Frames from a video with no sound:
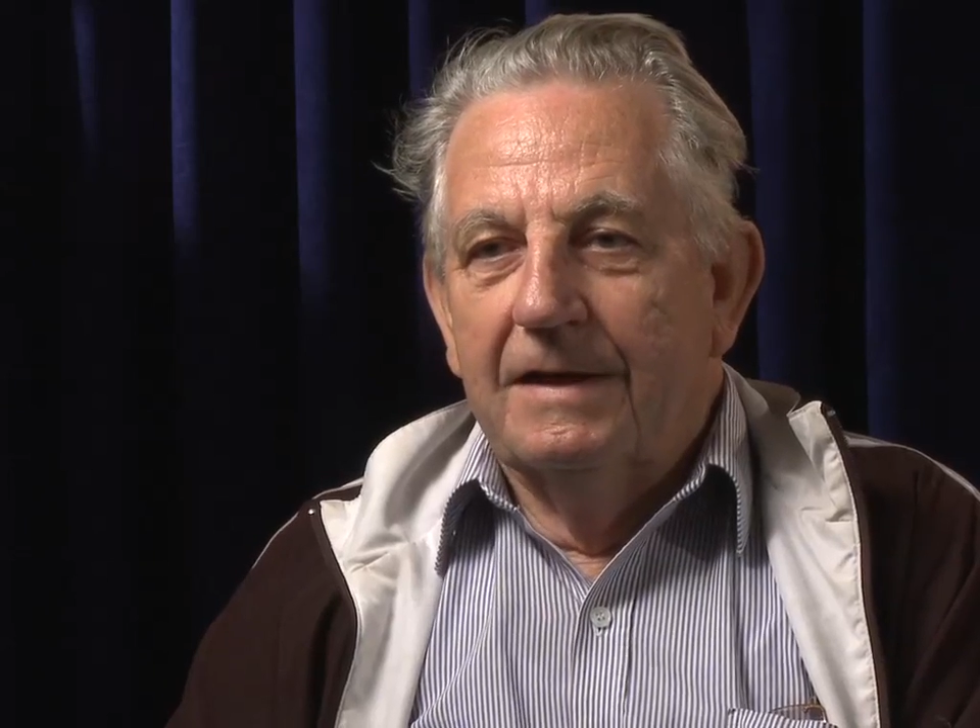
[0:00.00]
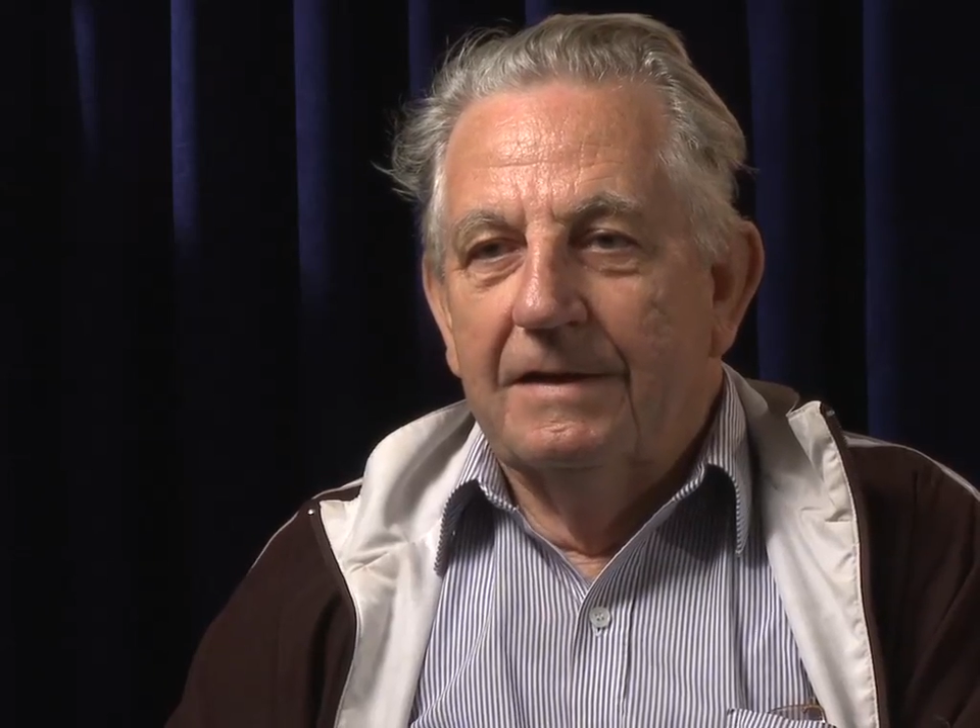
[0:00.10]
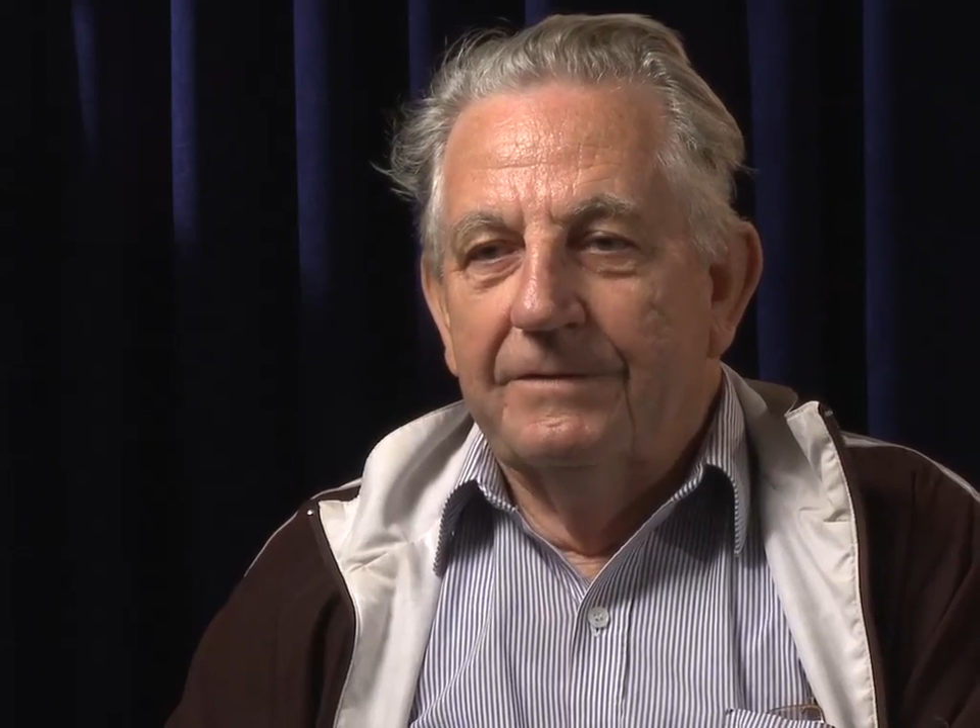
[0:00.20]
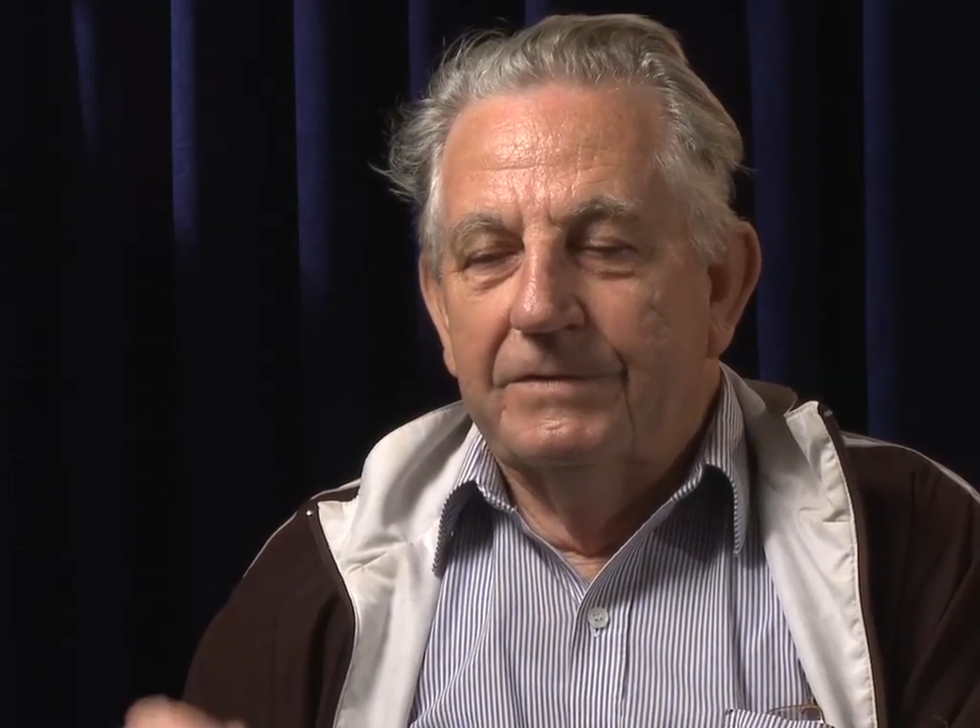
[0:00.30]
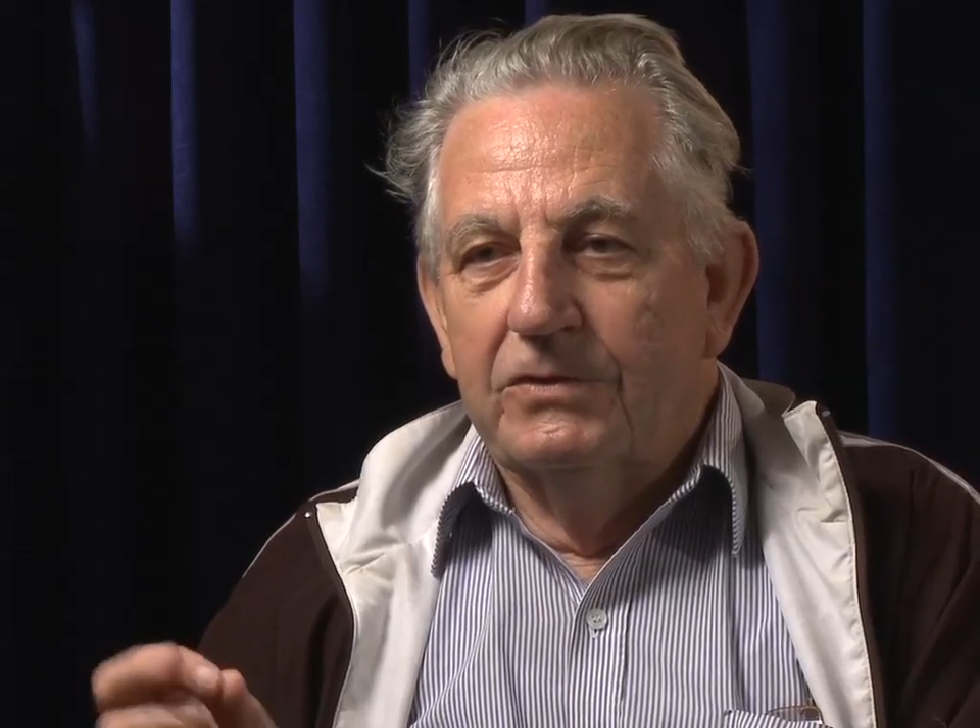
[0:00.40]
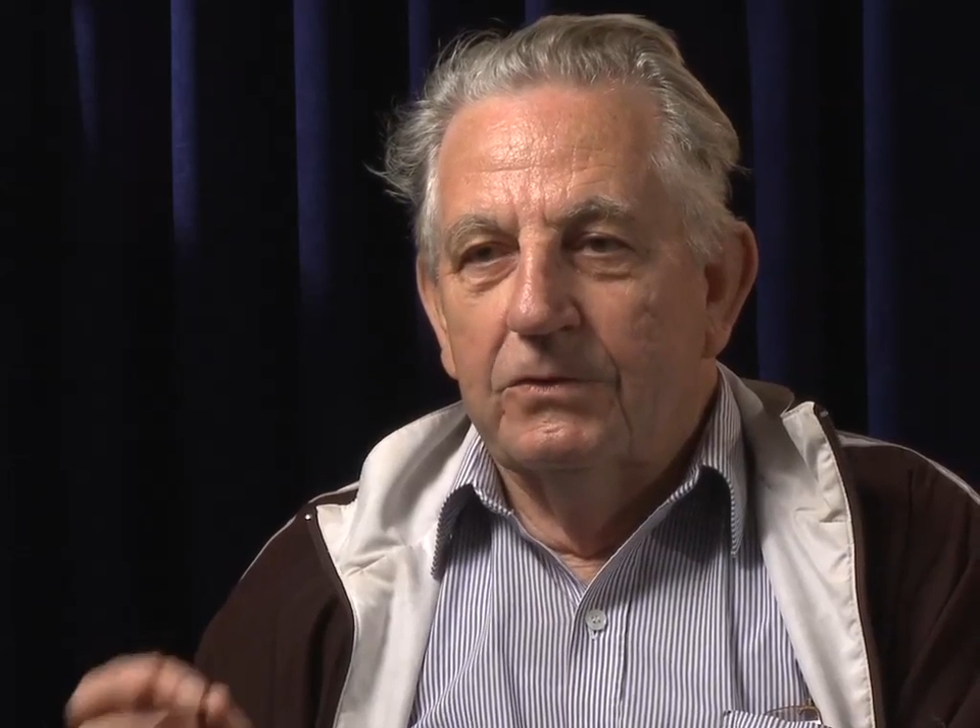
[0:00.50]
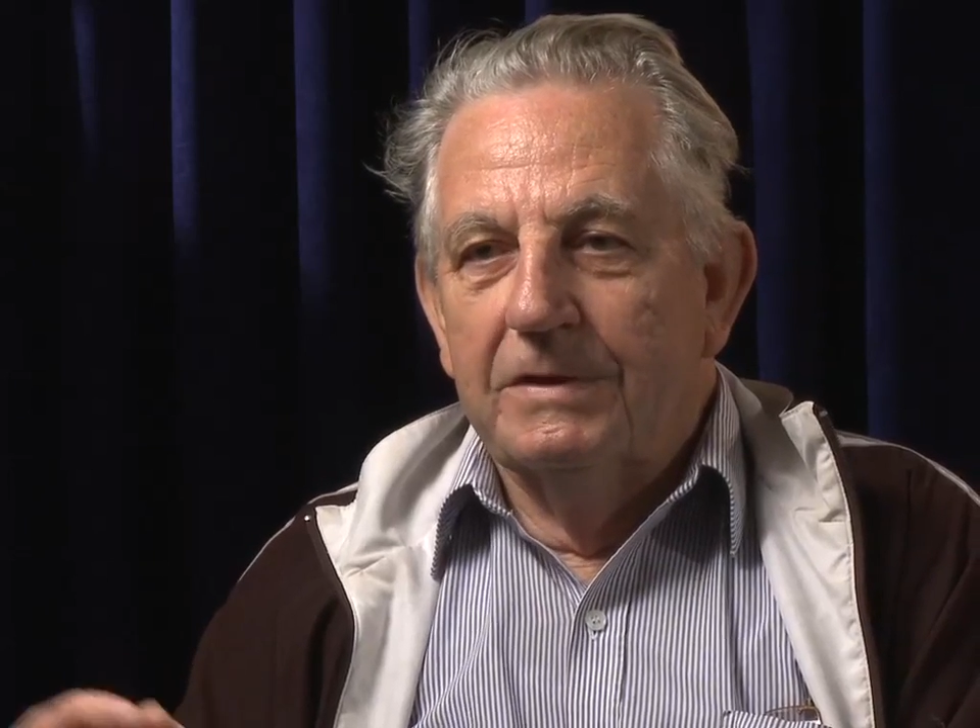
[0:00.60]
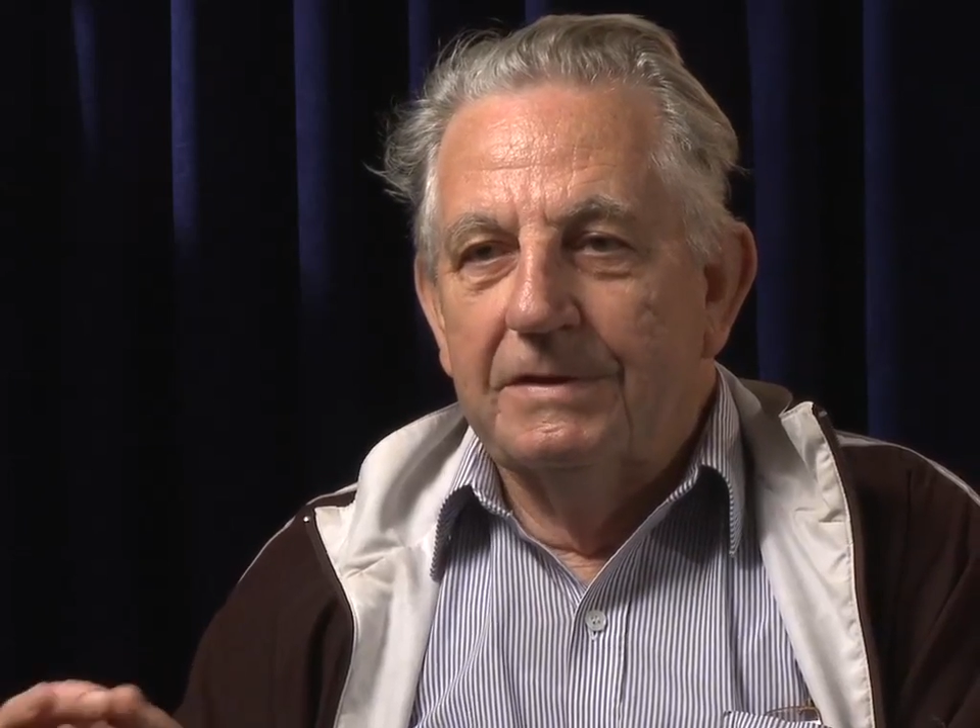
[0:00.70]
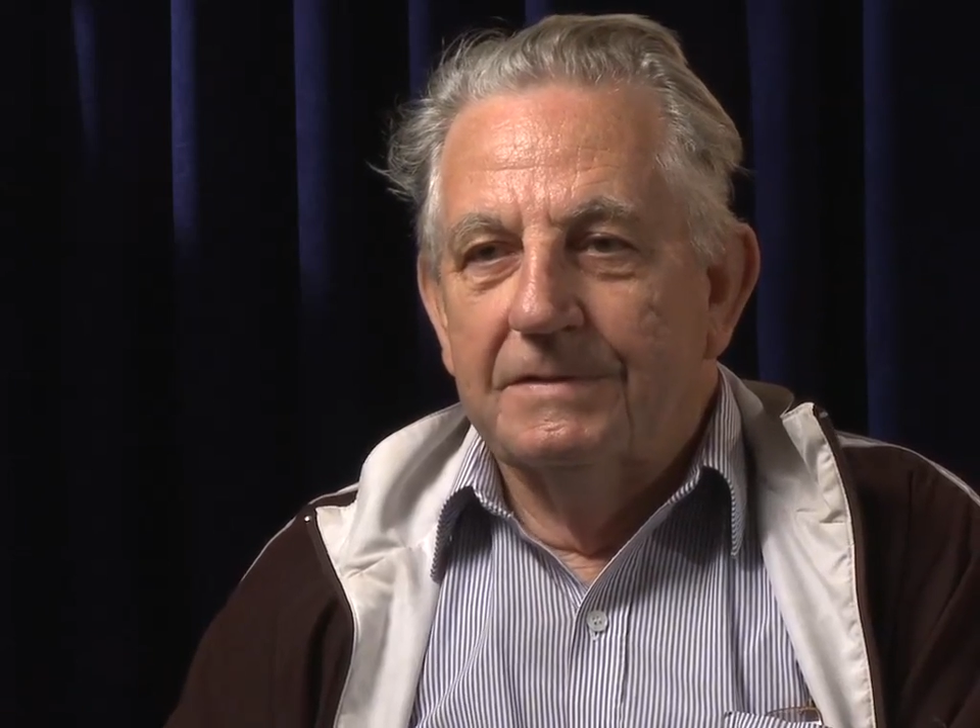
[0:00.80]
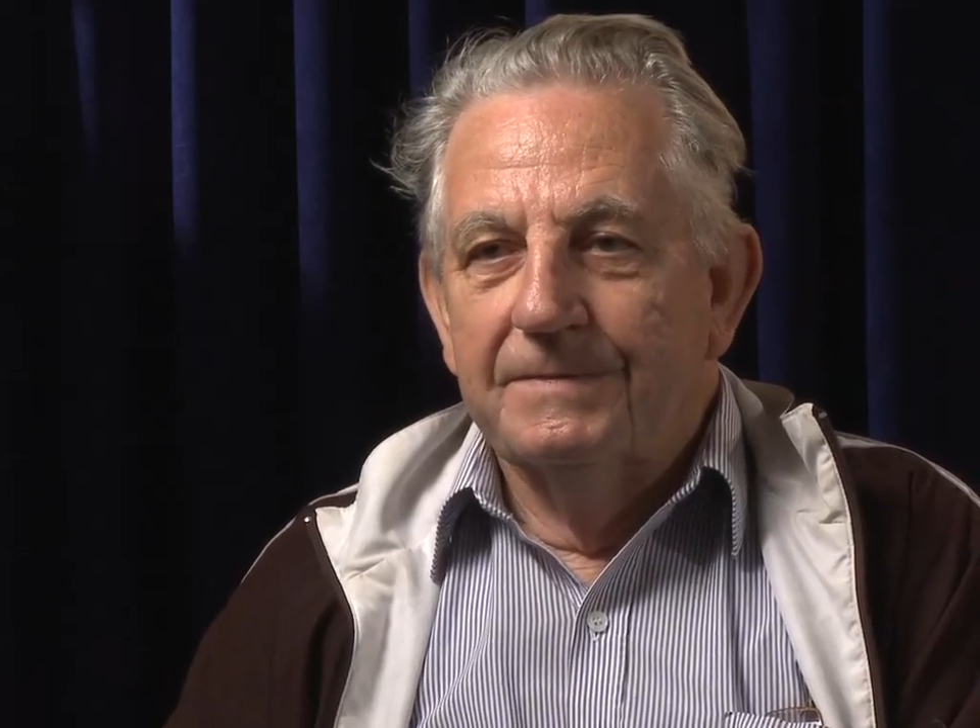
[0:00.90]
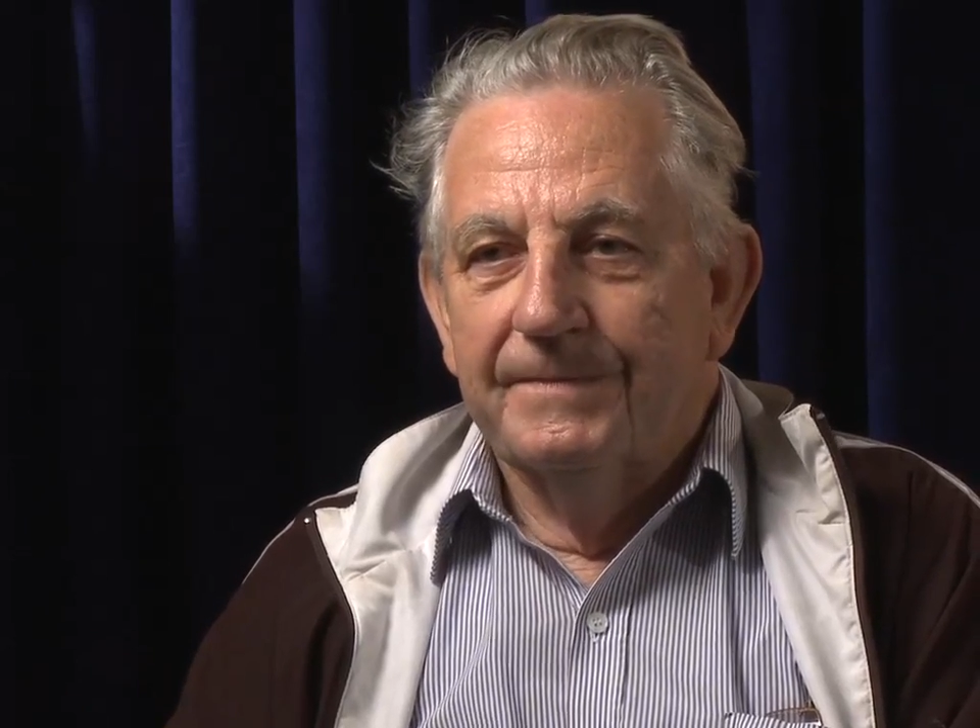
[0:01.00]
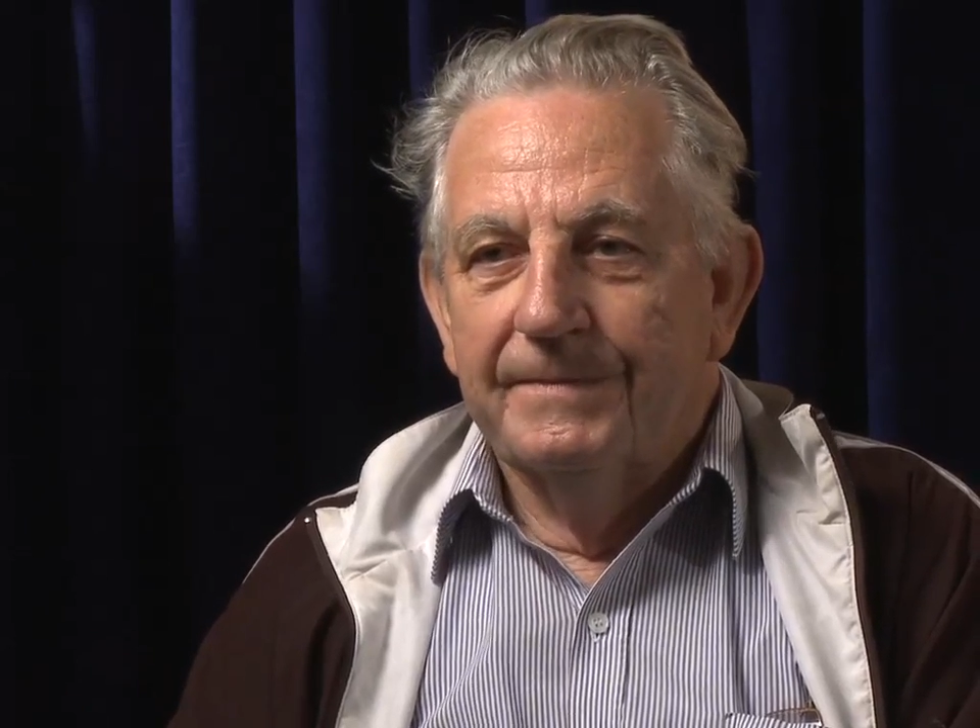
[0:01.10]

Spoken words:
had tooling